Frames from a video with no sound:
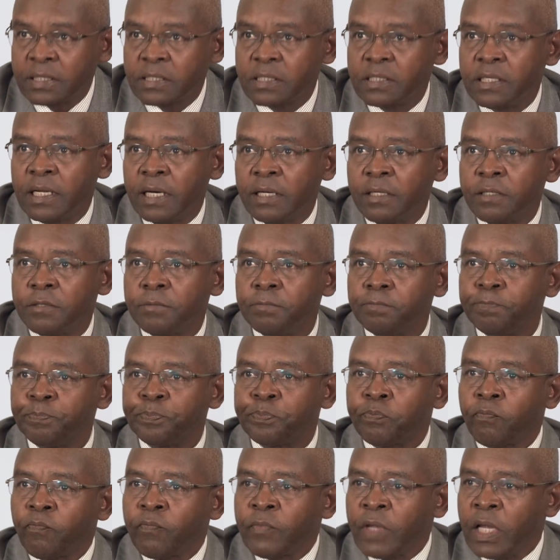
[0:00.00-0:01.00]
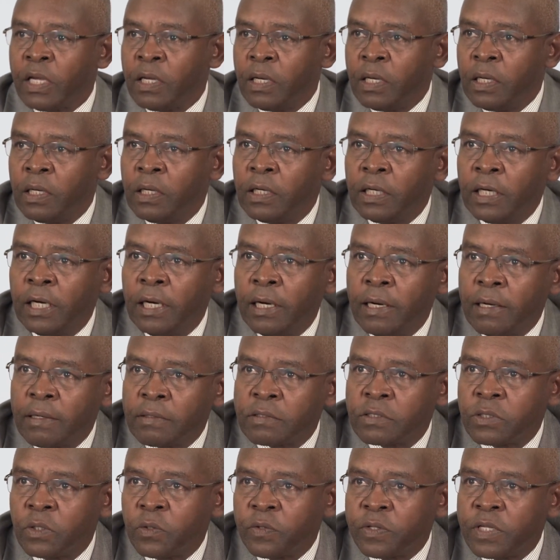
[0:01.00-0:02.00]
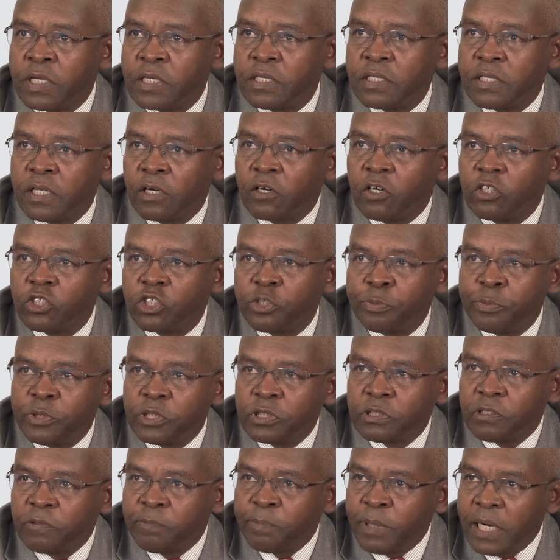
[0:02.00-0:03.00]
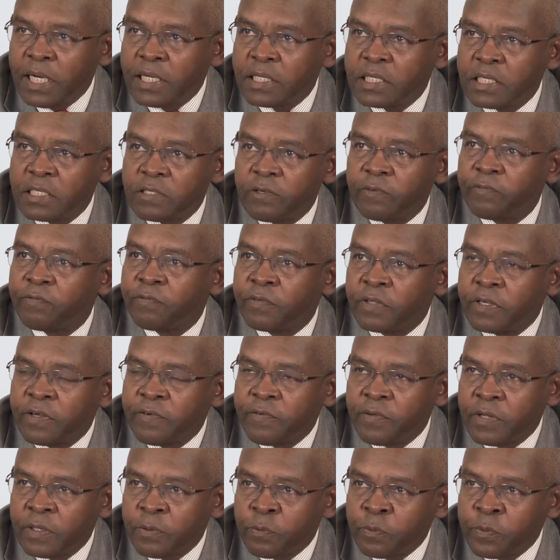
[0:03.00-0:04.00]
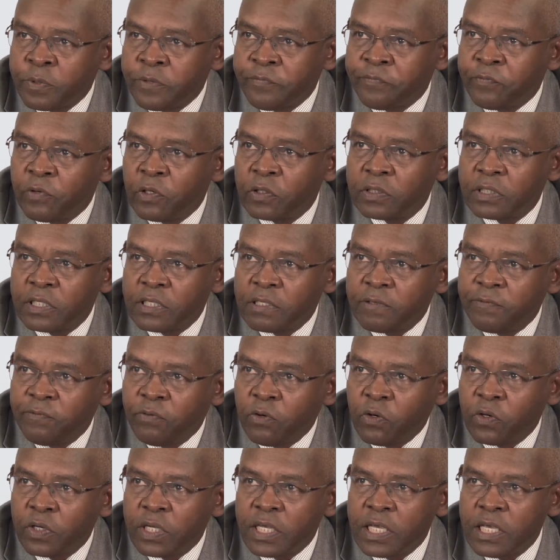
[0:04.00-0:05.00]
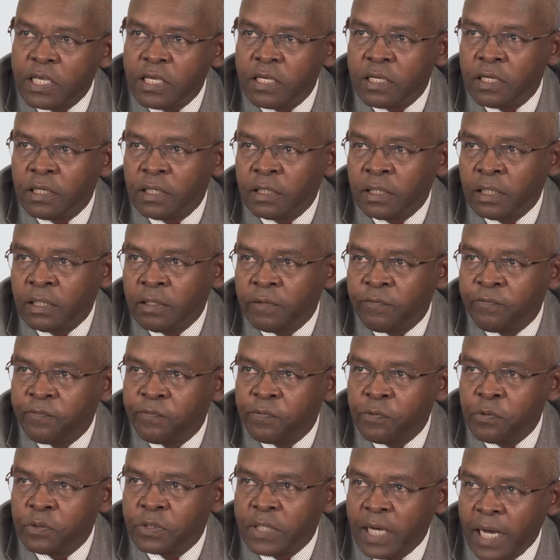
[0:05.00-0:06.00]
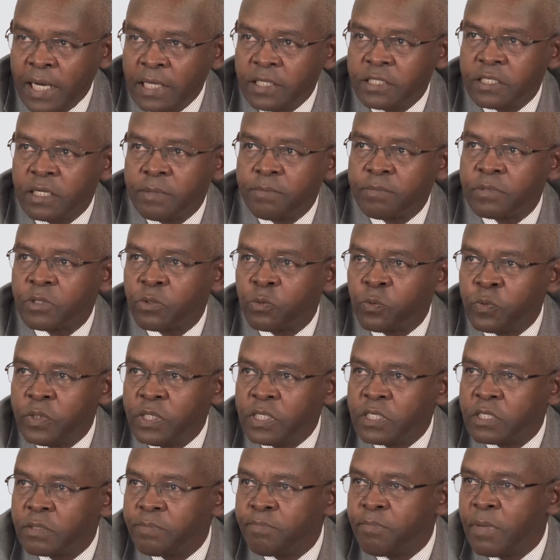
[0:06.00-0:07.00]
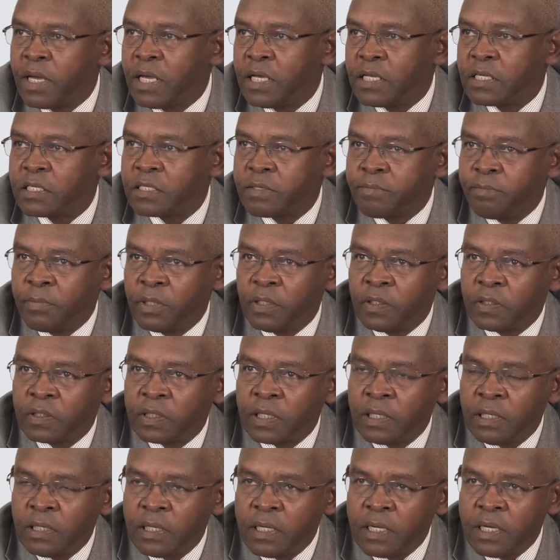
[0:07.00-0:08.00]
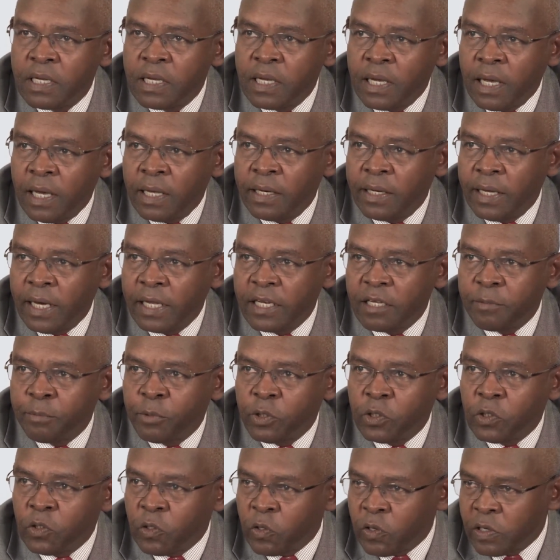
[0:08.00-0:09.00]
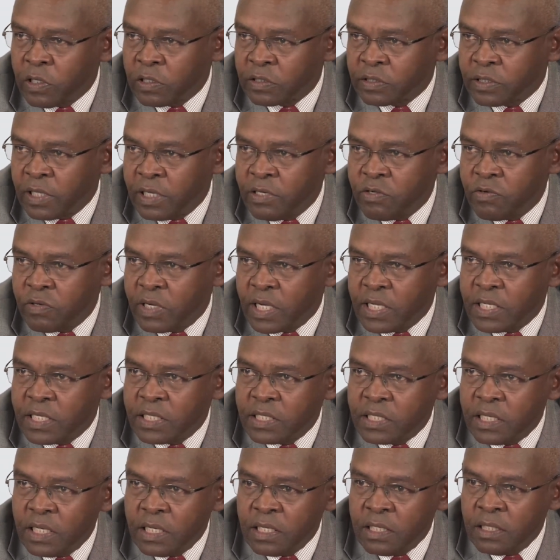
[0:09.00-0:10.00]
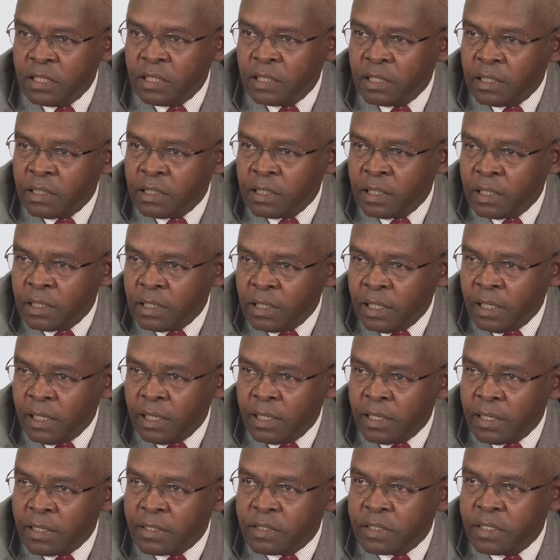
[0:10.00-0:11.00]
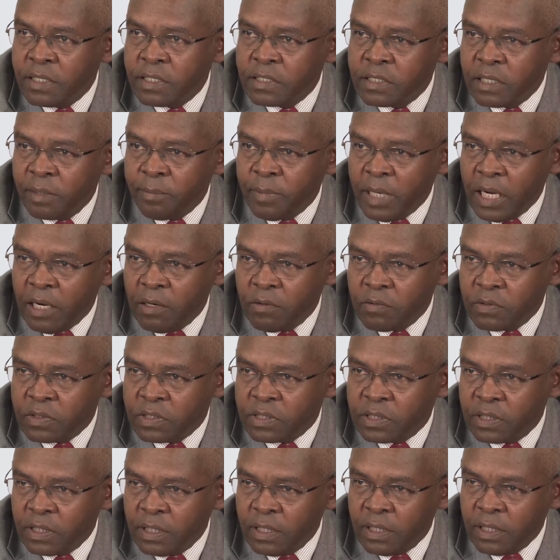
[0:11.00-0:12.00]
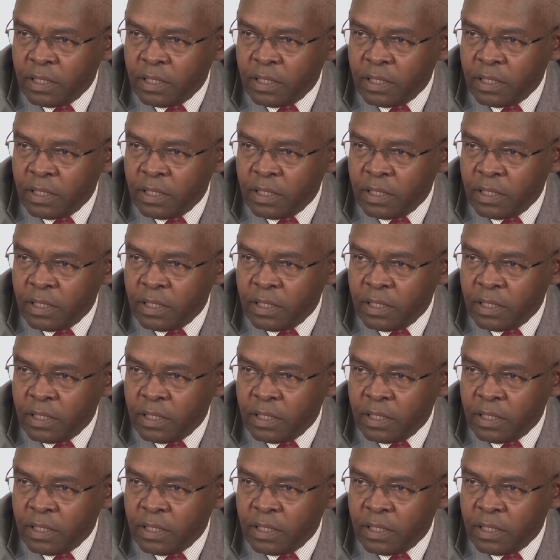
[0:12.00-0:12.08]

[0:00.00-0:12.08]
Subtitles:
slide. So this is the contribution of prices of we've looked at the 4 key food items: wheat, maize, milk, and edible oils. And you can see since about